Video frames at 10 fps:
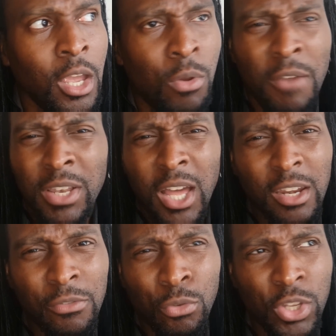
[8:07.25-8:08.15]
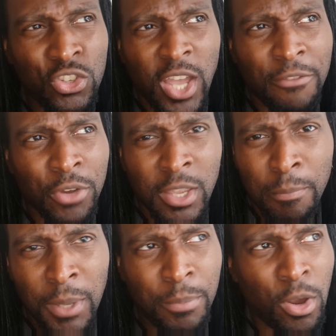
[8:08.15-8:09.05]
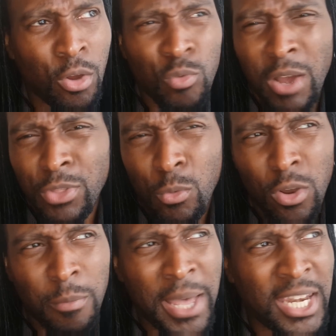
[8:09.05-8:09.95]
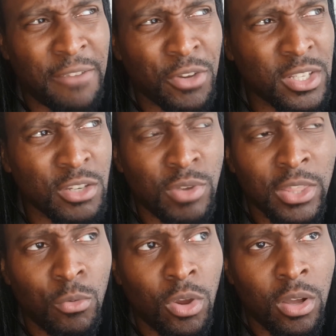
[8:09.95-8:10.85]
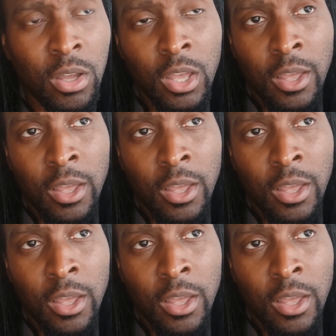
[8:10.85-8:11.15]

We have a lot of rich African people around the world, Pan-Africans around the world.